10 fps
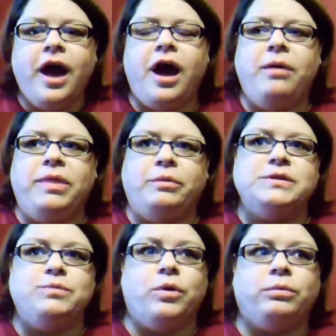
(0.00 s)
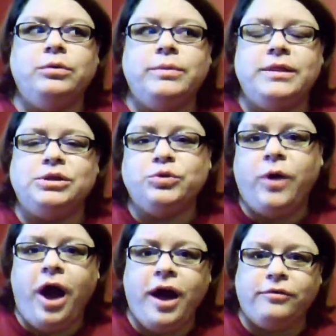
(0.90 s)
There was more room in the
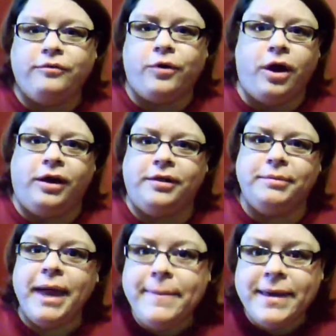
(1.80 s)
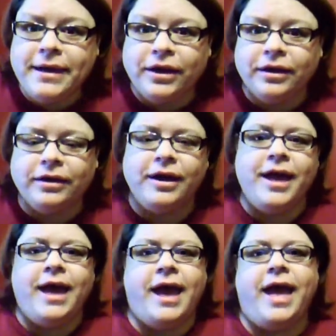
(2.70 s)
trunk for all the baby gear,
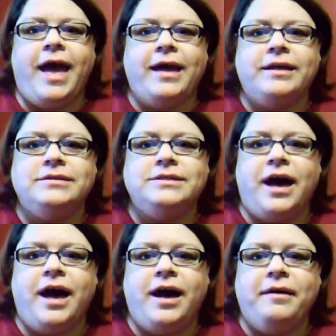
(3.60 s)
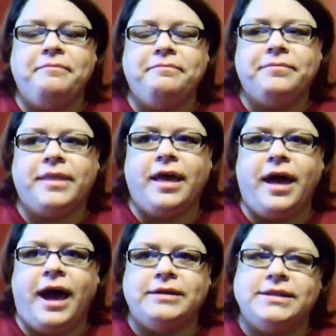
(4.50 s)
and I
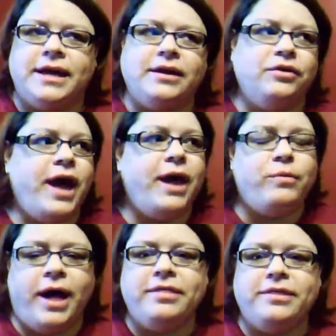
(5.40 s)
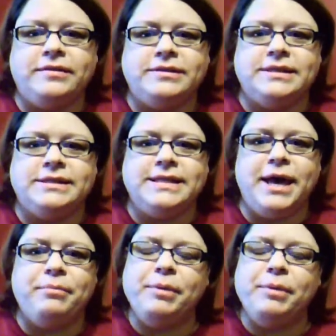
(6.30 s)
was like, okay, well, I think this is it.